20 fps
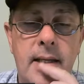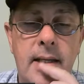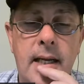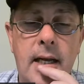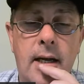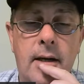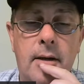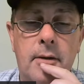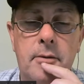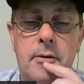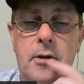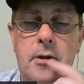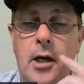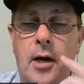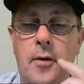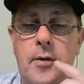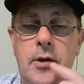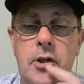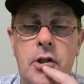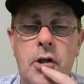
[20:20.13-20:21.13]
Now, I
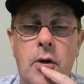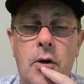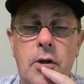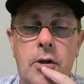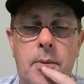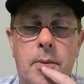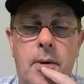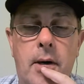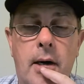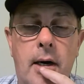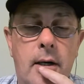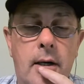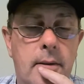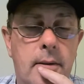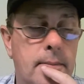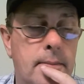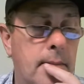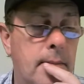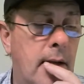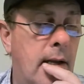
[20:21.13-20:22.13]
would show it tomorrow,
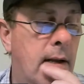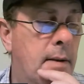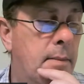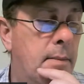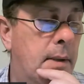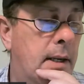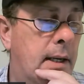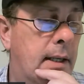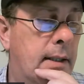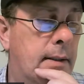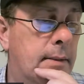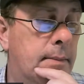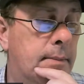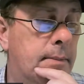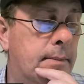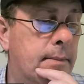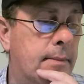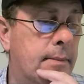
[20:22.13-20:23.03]
but